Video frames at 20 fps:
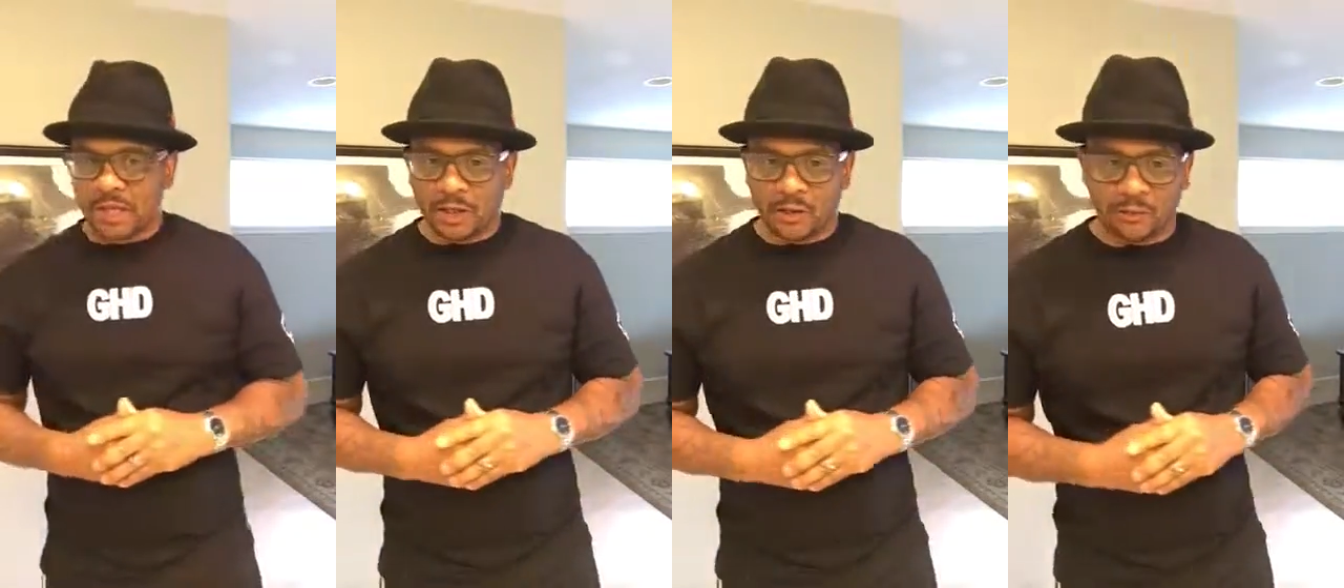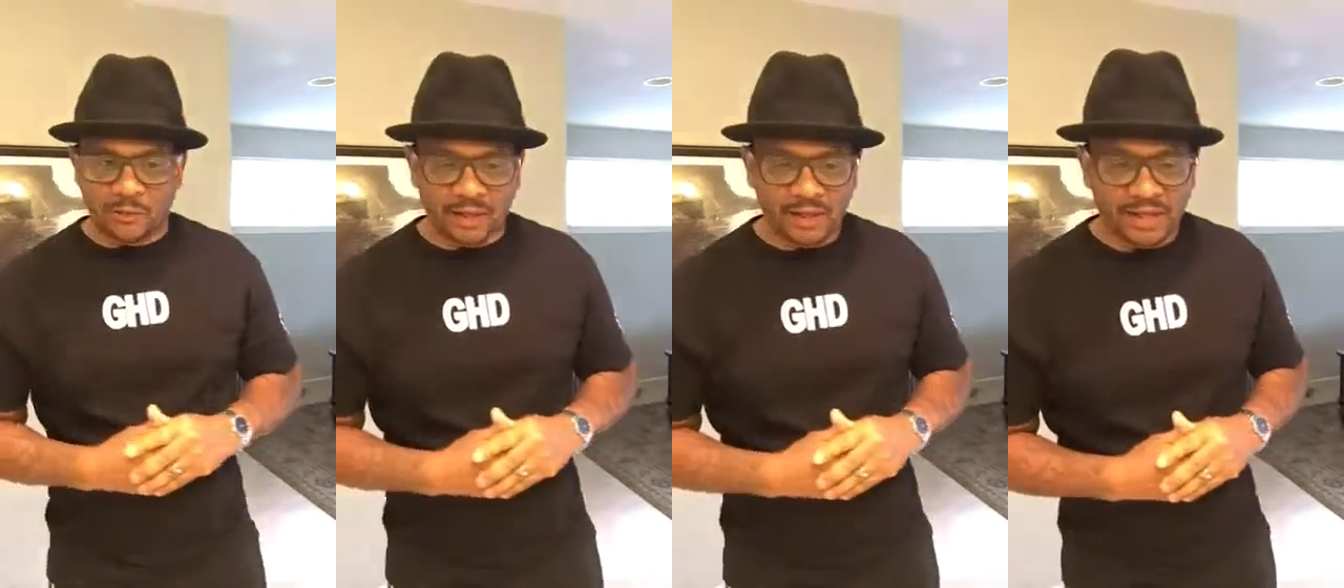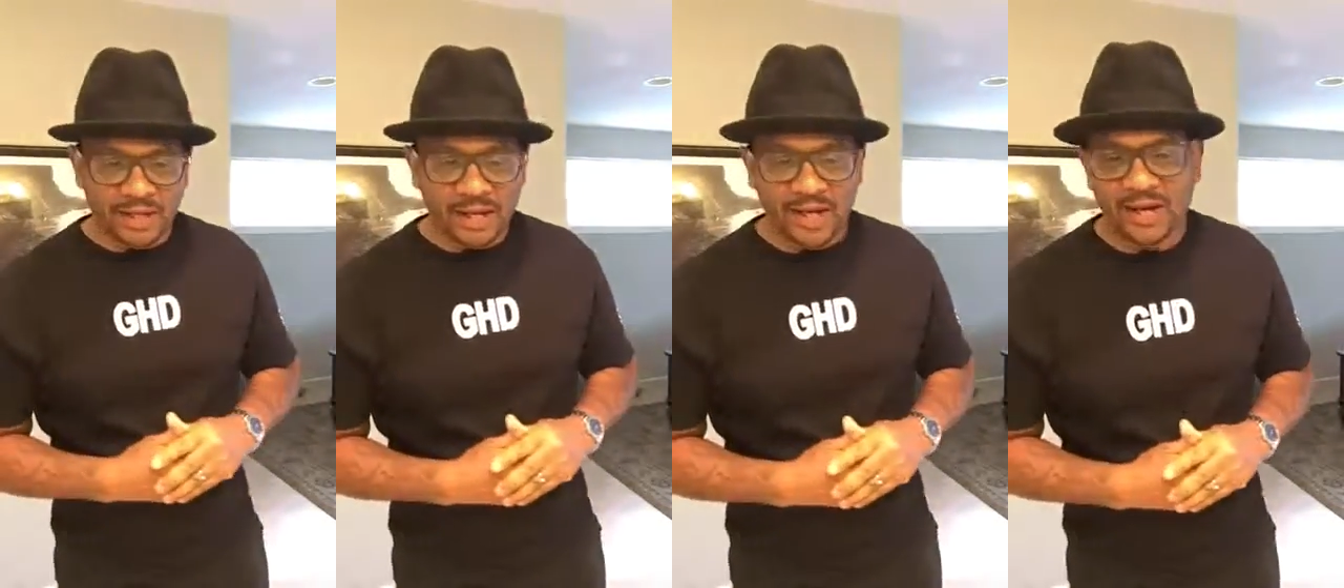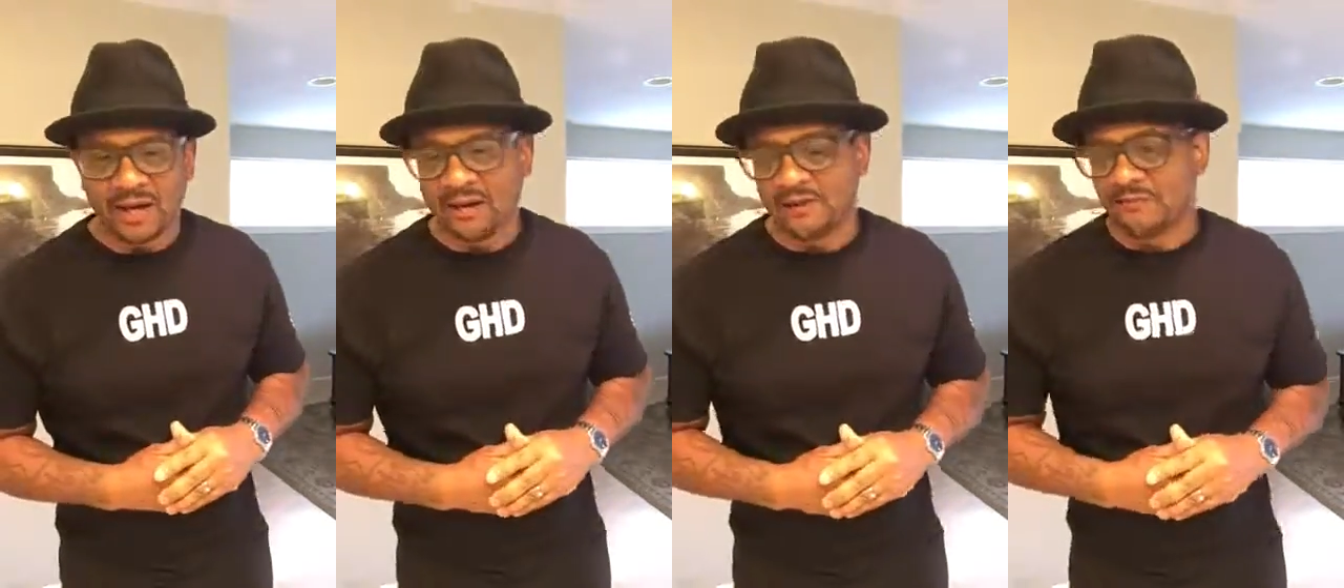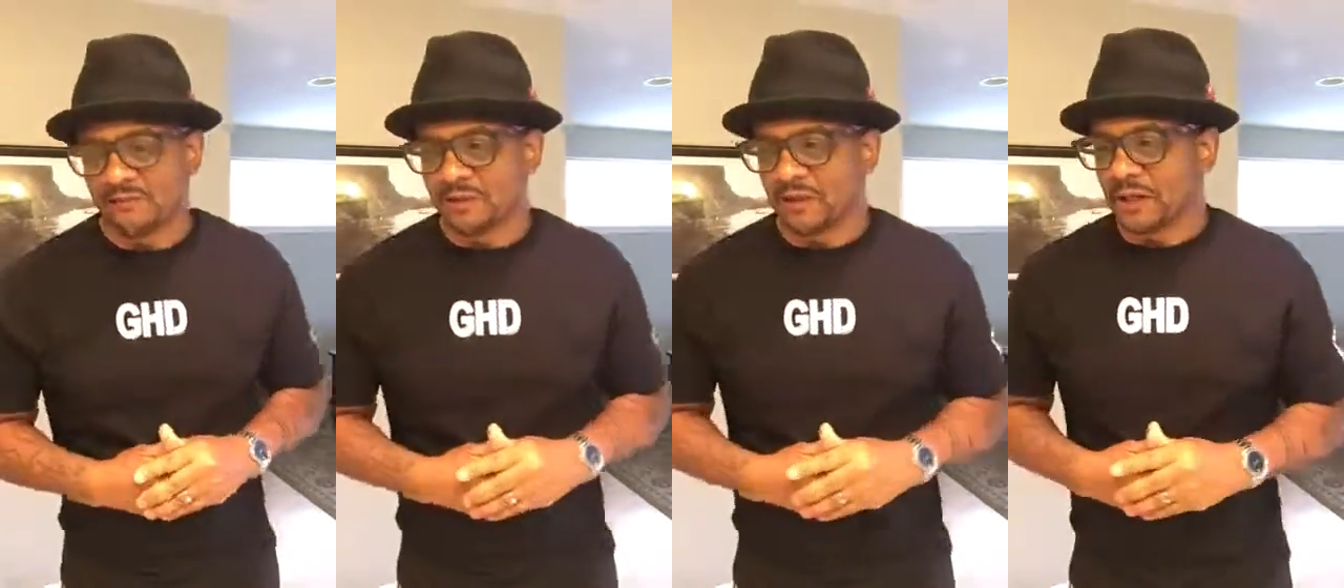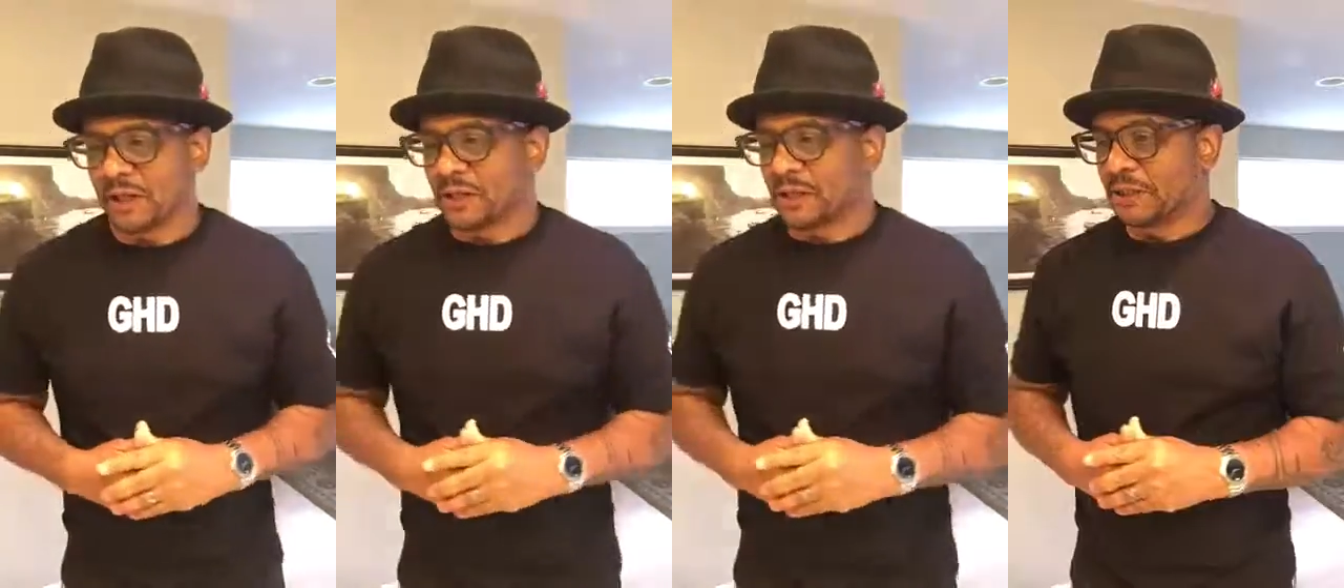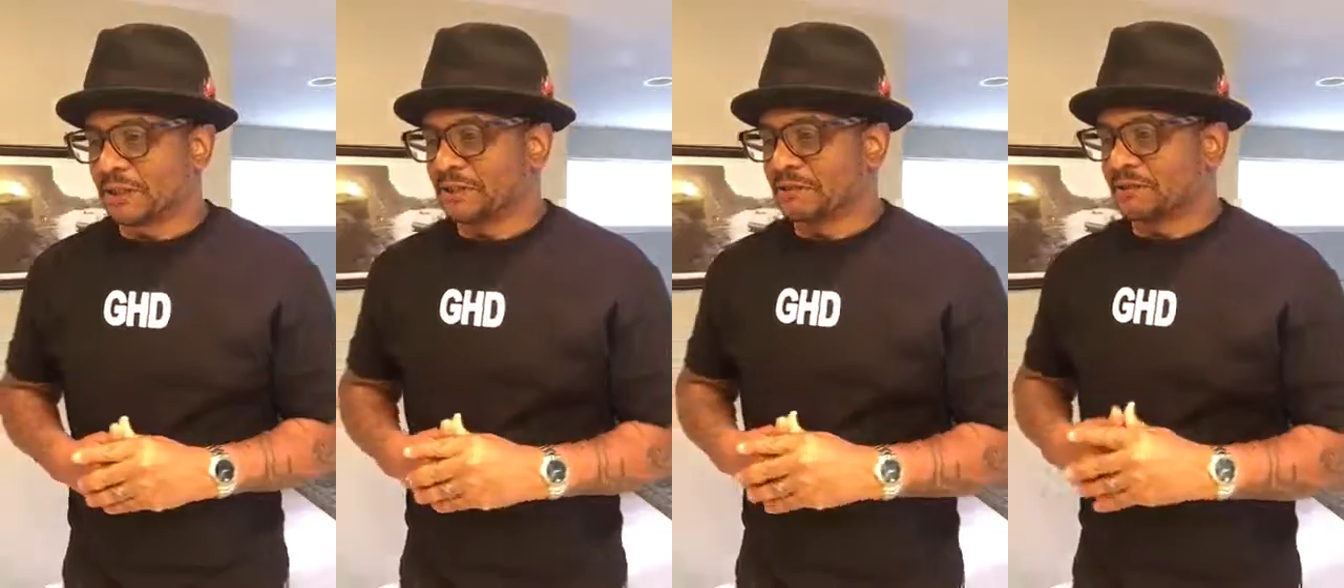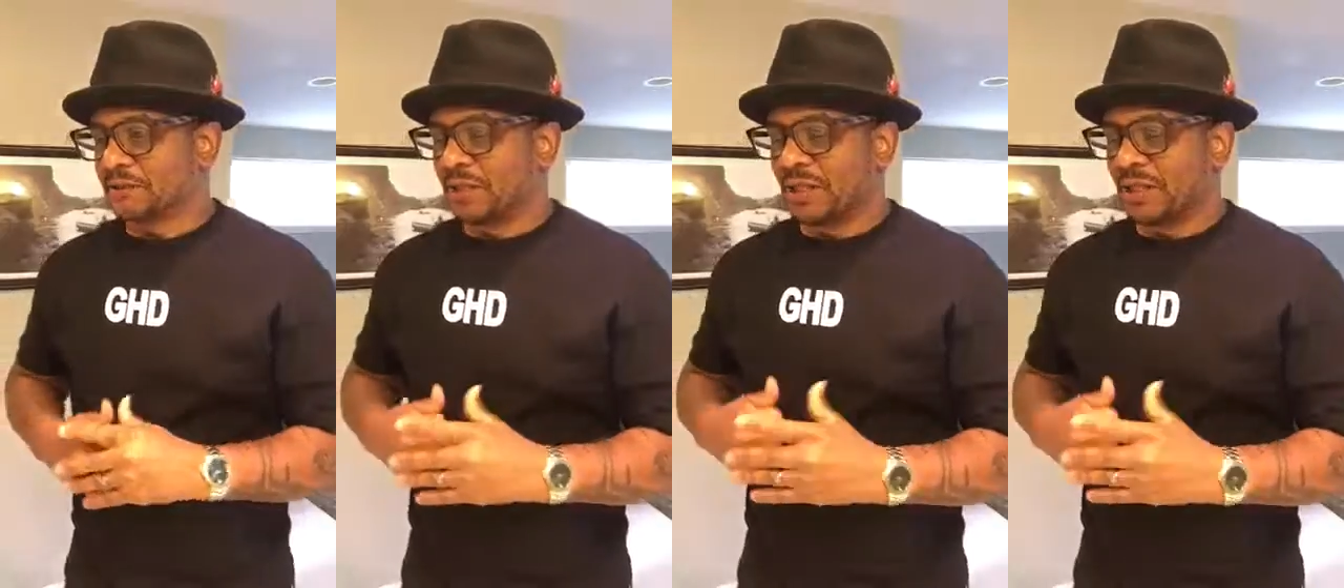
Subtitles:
We have